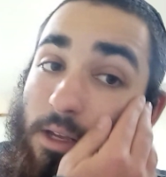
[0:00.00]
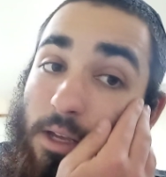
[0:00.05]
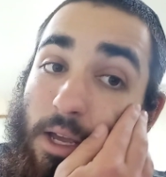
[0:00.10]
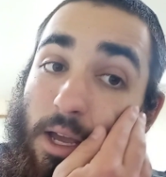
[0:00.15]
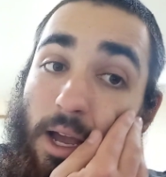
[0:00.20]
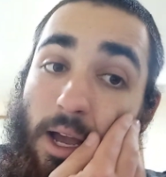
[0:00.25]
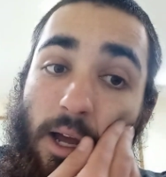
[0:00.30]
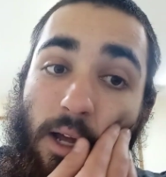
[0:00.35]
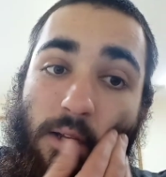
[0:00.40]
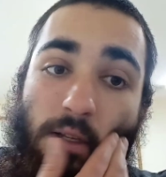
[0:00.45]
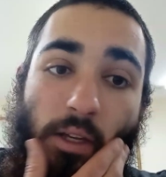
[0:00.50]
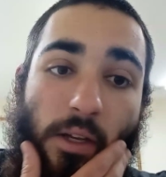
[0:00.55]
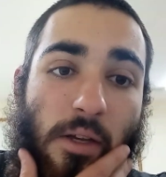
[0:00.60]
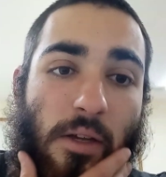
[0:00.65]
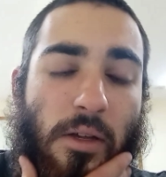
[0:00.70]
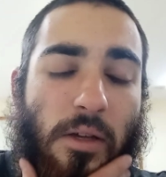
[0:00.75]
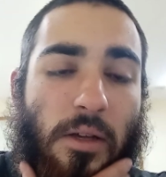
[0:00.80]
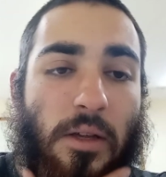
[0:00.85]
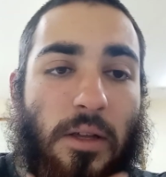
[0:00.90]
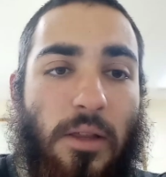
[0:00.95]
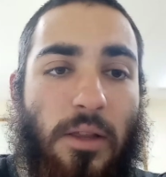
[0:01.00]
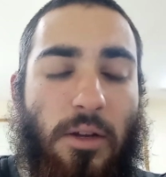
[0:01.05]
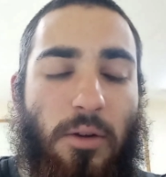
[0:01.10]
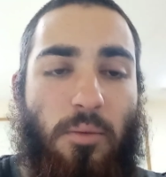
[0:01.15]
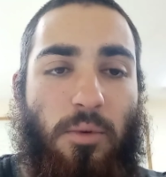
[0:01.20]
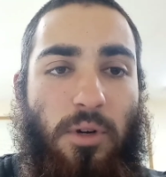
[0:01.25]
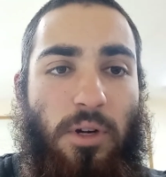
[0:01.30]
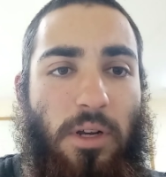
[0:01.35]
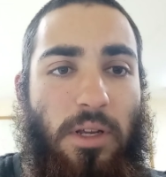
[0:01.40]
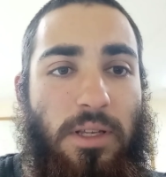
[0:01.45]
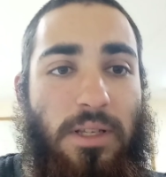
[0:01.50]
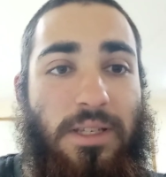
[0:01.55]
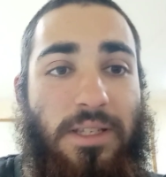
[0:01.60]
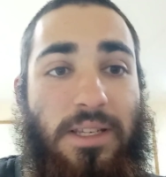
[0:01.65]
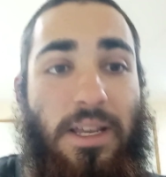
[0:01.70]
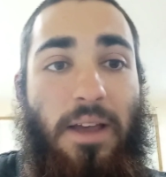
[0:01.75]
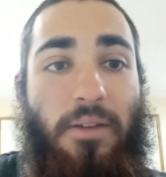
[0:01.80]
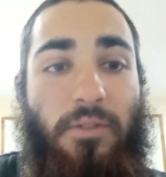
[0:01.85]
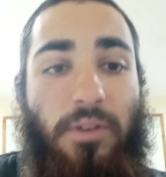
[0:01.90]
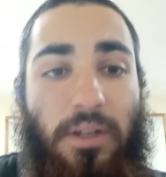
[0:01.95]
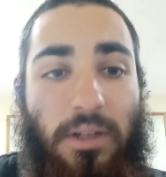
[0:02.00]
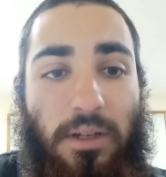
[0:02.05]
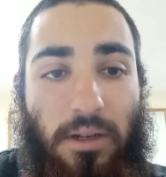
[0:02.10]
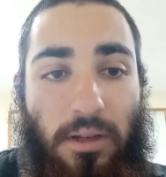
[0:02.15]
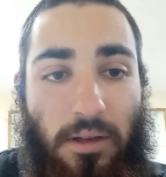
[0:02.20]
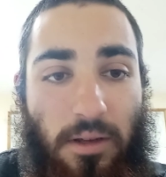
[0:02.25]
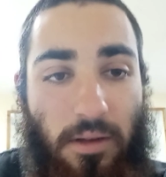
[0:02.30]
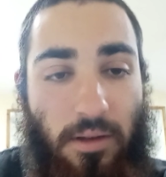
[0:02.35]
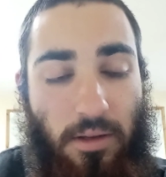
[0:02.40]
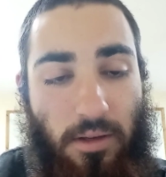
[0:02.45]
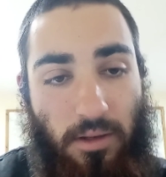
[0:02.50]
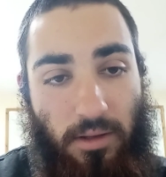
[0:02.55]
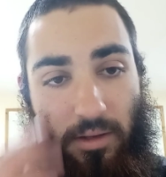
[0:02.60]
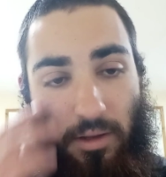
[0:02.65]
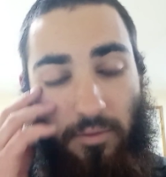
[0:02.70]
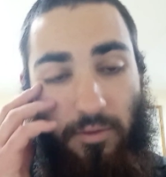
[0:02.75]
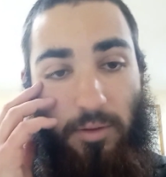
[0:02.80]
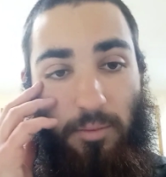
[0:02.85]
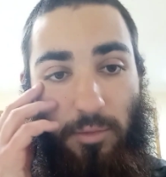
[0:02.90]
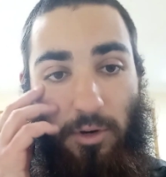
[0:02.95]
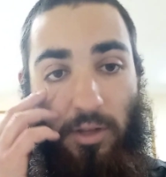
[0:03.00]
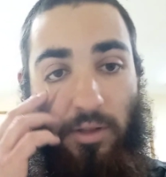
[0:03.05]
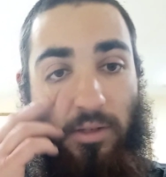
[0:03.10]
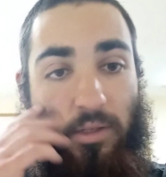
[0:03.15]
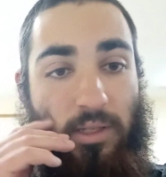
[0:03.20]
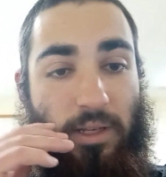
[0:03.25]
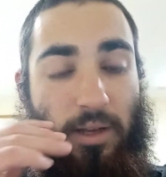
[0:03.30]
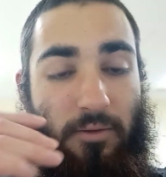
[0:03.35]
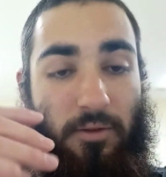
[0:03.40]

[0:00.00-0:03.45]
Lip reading: And there were 7 of the brothers,